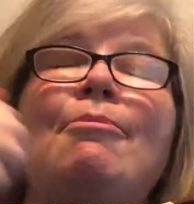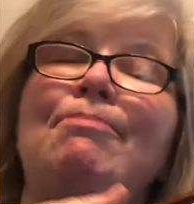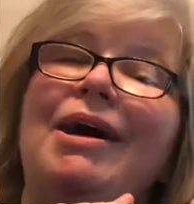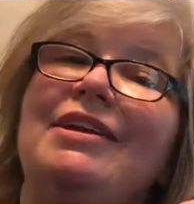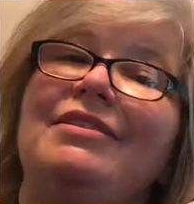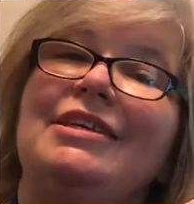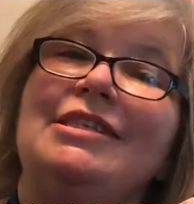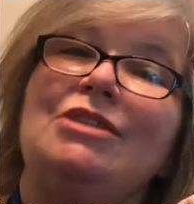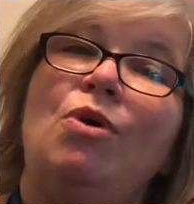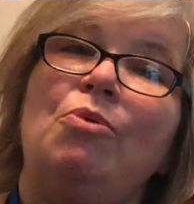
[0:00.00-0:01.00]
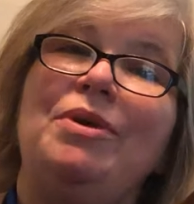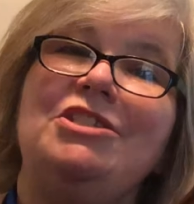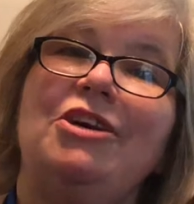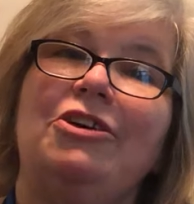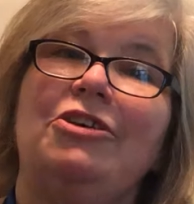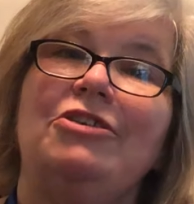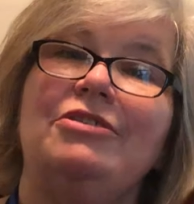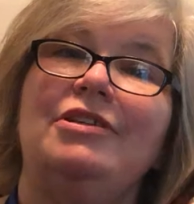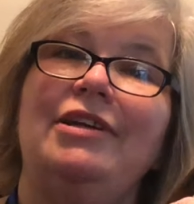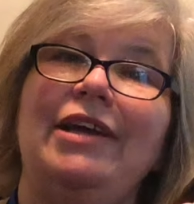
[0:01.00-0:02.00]
But this is what we
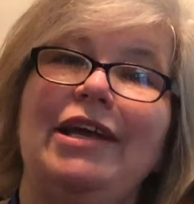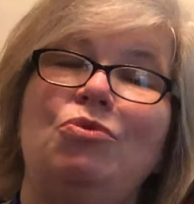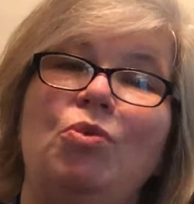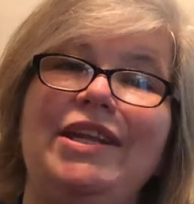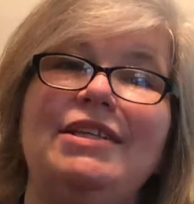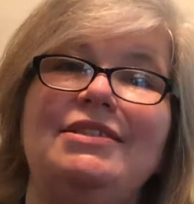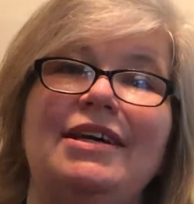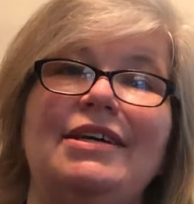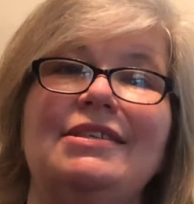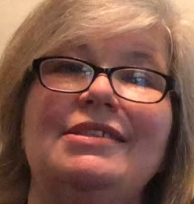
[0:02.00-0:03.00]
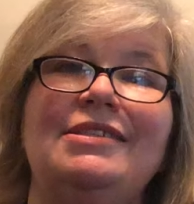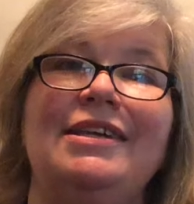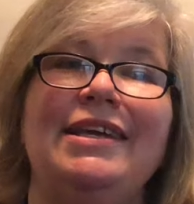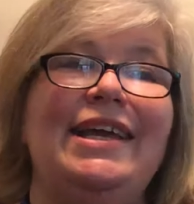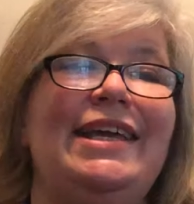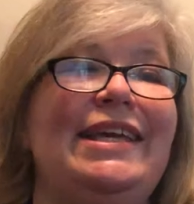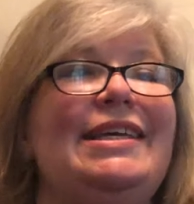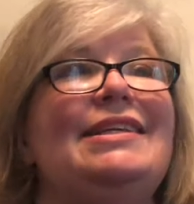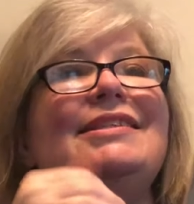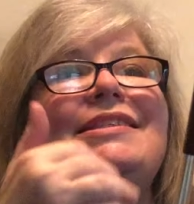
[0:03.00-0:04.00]
turn, and what it does
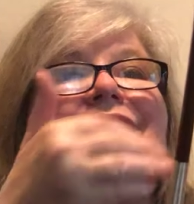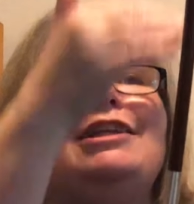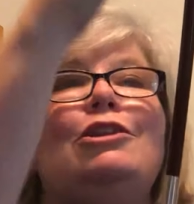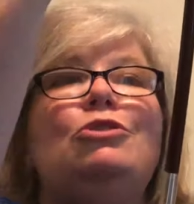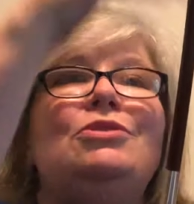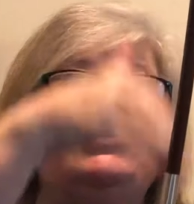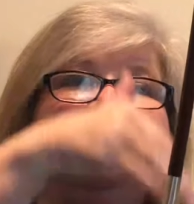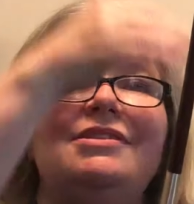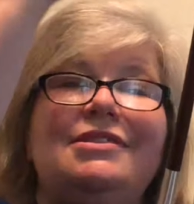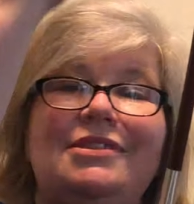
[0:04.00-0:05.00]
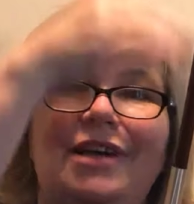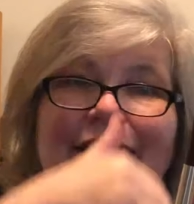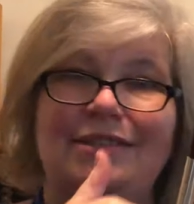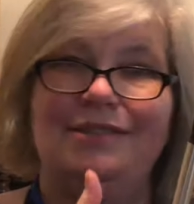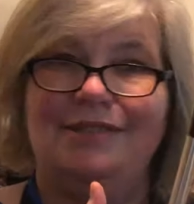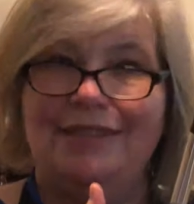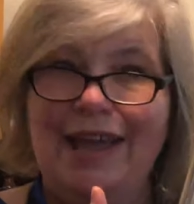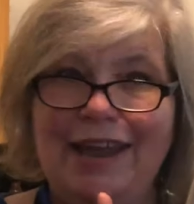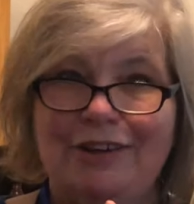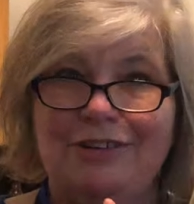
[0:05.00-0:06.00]
is it loosens and tightens the
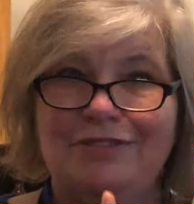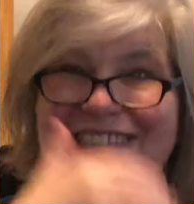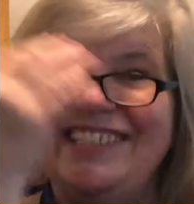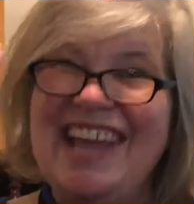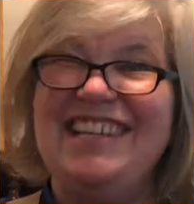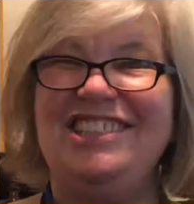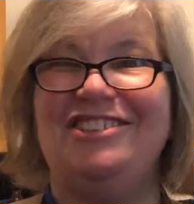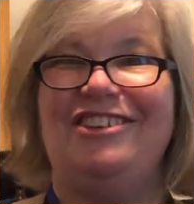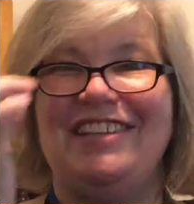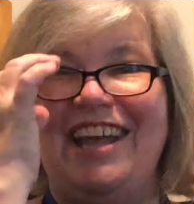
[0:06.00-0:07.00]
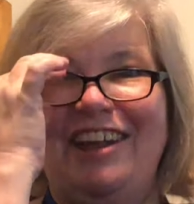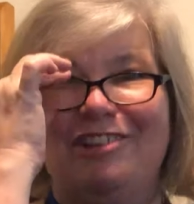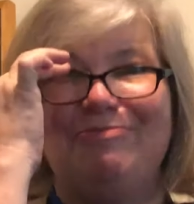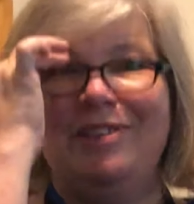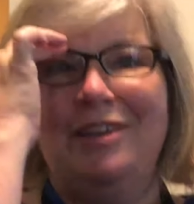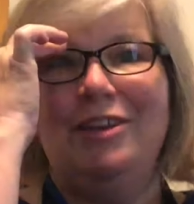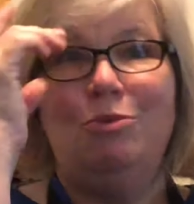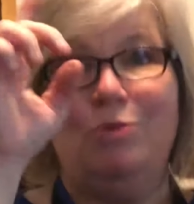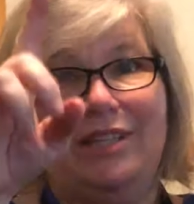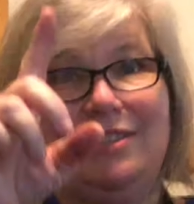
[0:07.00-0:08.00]
hair, the tension on the hair.
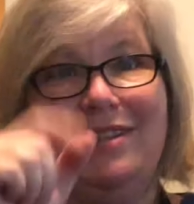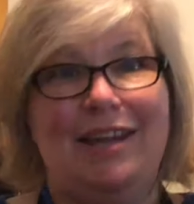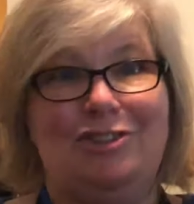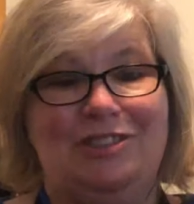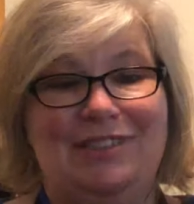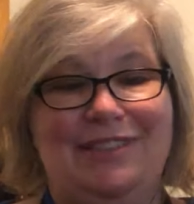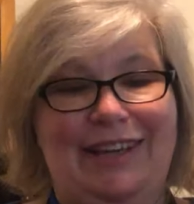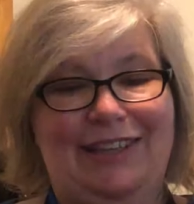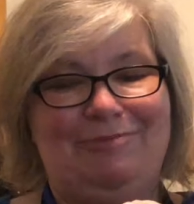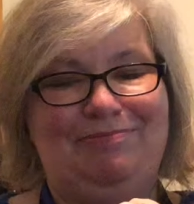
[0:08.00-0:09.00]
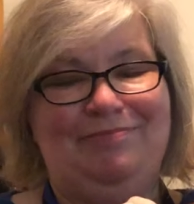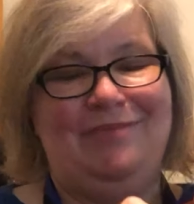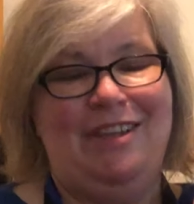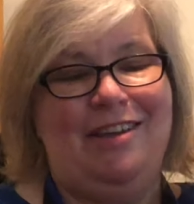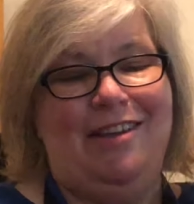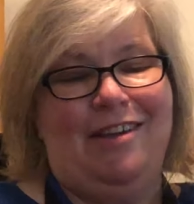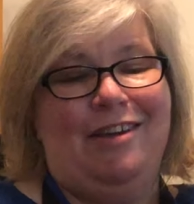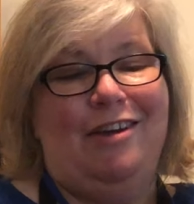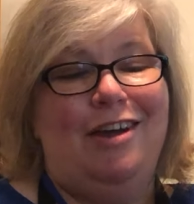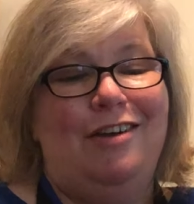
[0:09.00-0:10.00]
We'll get to that in just a second.
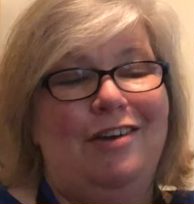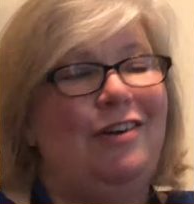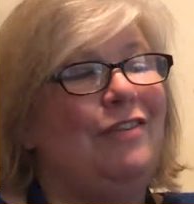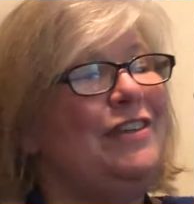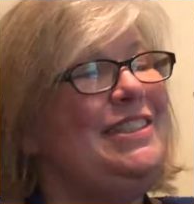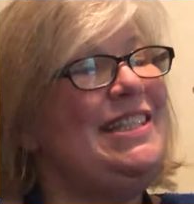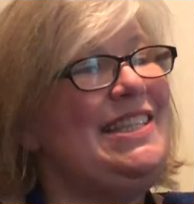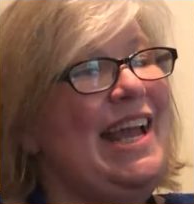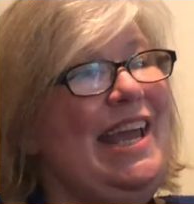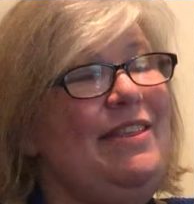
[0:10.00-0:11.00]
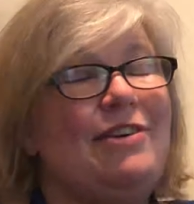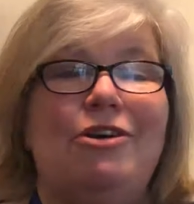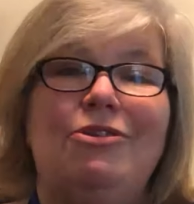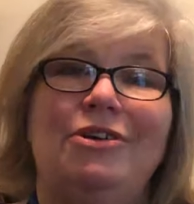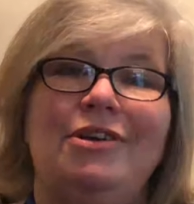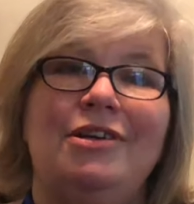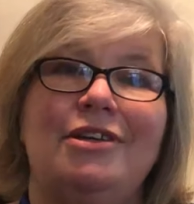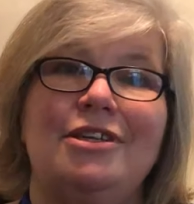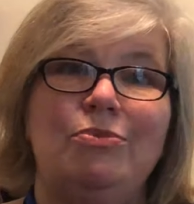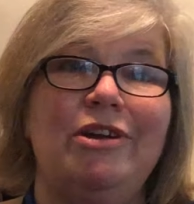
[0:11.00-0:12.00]
For today though,
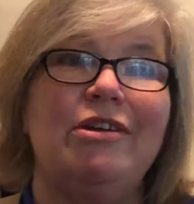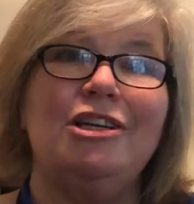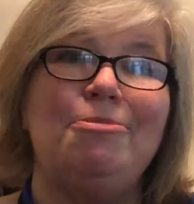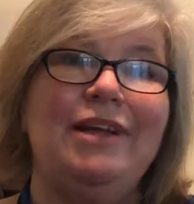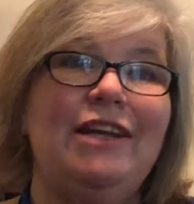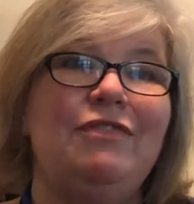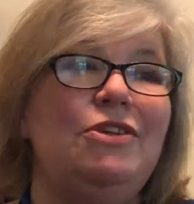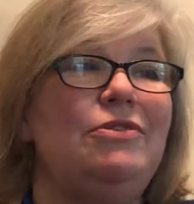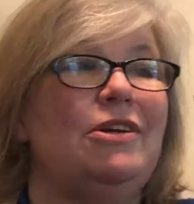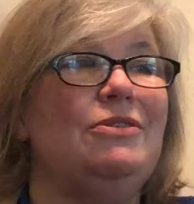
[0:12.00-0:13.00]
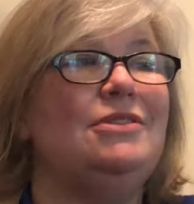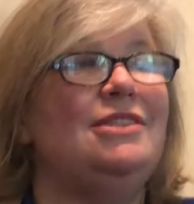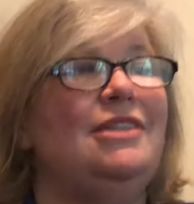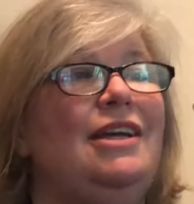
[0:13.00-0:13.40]
because we are going to play a few notes,